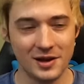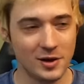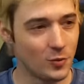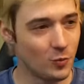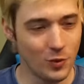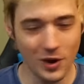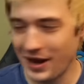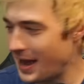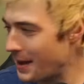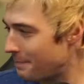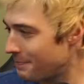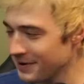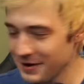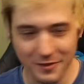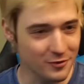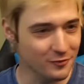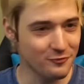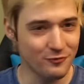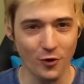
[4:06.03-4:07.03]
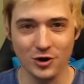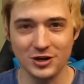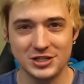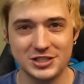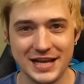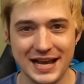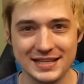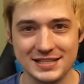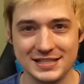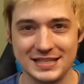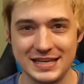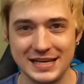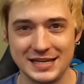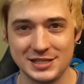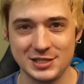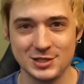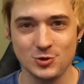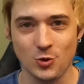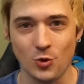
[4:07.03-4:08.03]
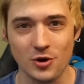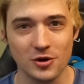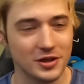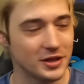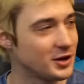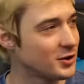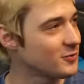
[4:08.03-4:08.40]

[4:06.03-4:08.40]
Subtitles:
What happened to the 4 jet skis twirling